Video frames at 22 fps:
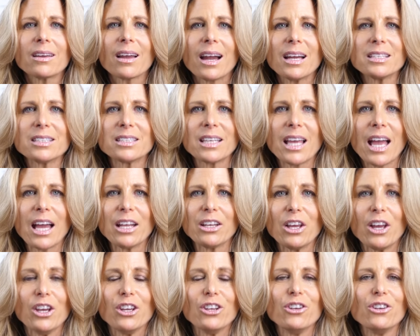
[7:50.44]
I
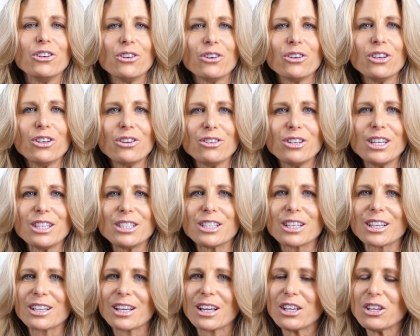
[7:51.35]
said, you know, you
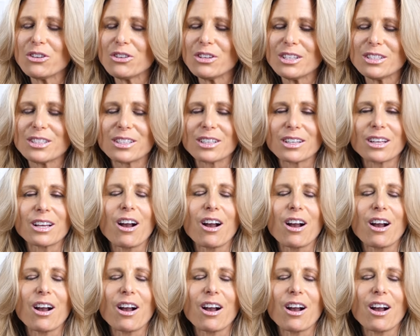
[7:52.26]
need to